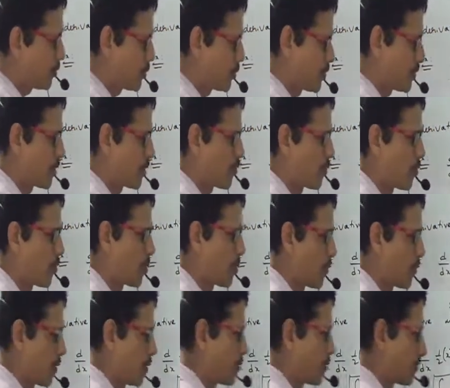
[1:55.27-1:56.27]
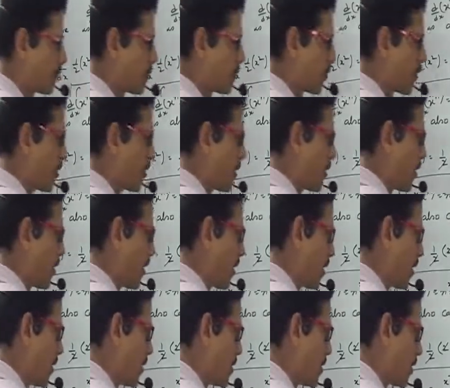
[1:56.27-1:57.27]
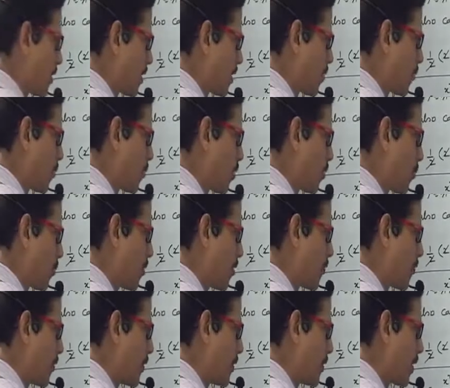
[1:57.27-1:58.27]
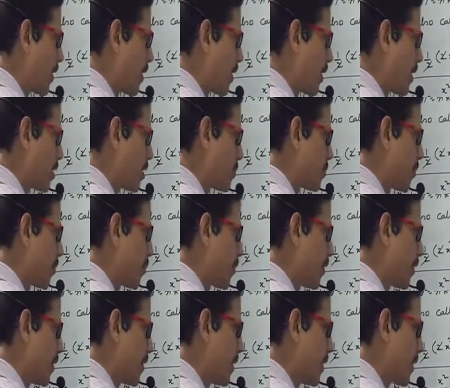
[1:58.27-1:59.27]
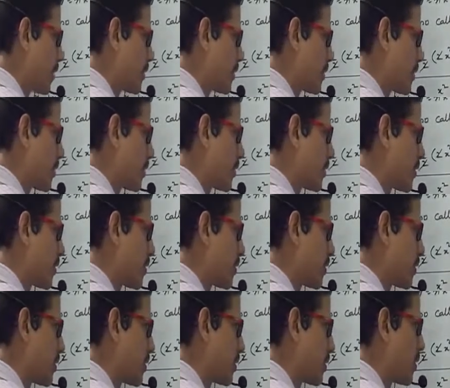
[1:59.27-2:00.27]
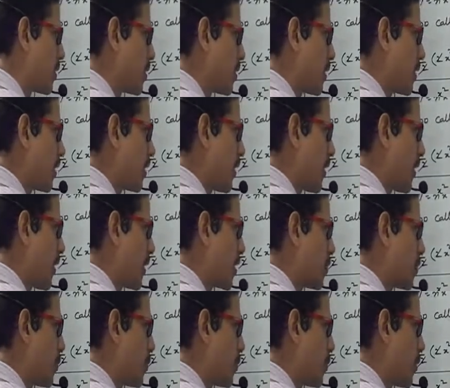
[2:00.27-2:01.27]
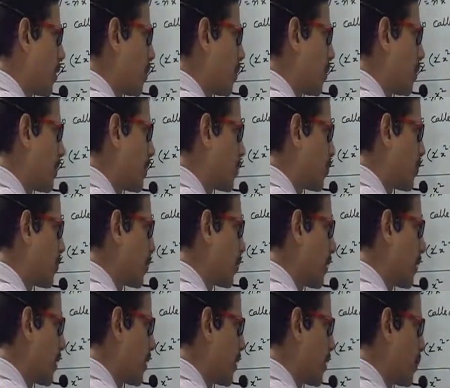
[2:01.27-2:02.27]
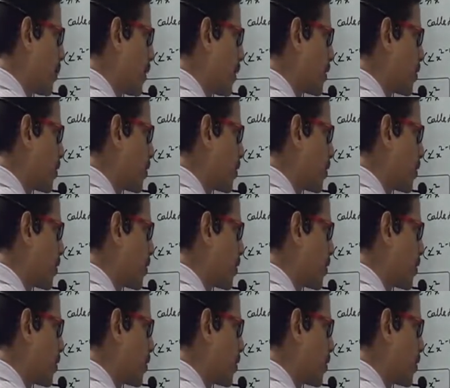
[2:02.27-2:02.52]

you general formula. And the general formula of integral x power n dx is x power n plus 1 by n